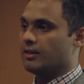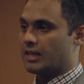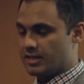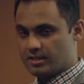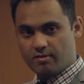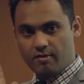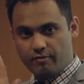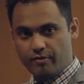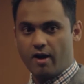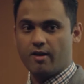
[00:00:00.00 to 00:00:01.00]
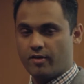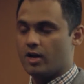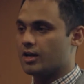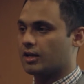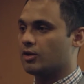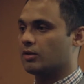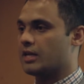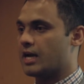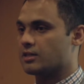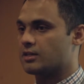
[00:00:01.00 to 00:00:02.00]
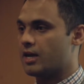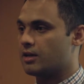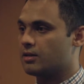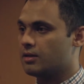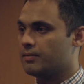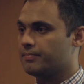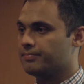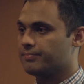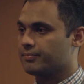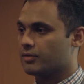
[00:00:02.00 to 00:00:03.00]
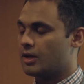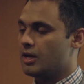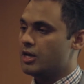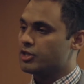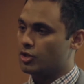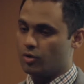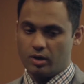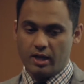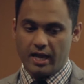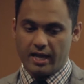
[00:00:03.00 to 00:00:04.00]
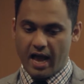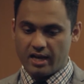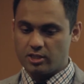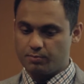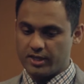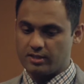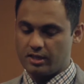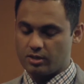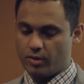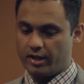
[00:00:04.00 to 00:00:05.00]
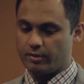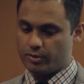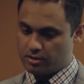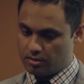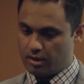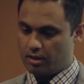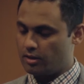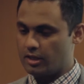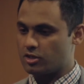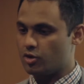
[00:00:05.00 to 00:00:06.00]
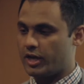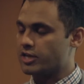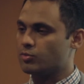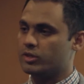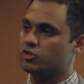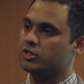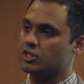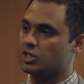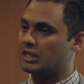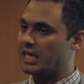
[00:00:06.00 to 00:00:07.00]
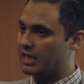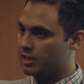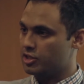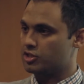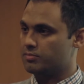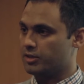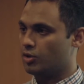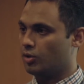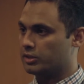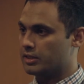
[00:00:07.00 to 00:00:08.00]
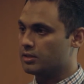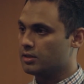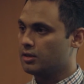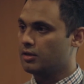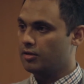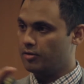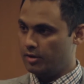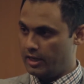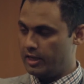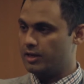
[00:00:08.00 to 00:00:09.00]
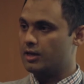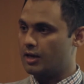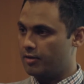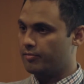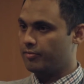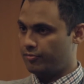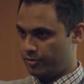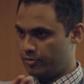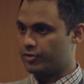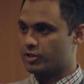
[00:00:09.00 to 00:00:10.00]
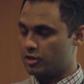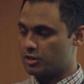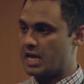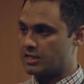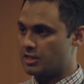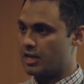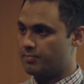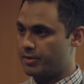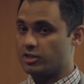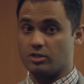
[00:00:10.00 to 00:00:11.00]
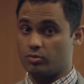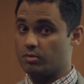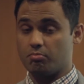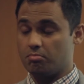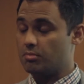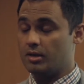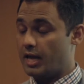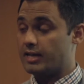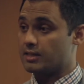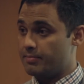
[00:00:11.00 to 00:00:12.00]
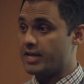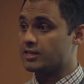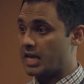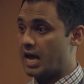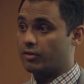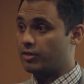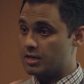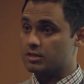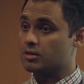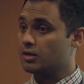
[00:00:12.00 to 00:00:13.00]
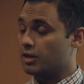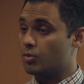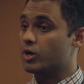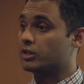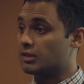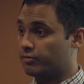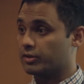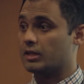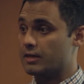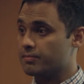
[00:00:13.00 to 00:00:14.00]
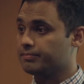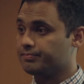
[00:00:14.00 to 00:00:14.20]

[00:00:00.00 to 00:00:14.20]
that is very, very acutely agitated. So in Alice Springs as well, there's an occasion when a traditional healer used to be called in for certain agitated patients. And it's amazing how things can work differently.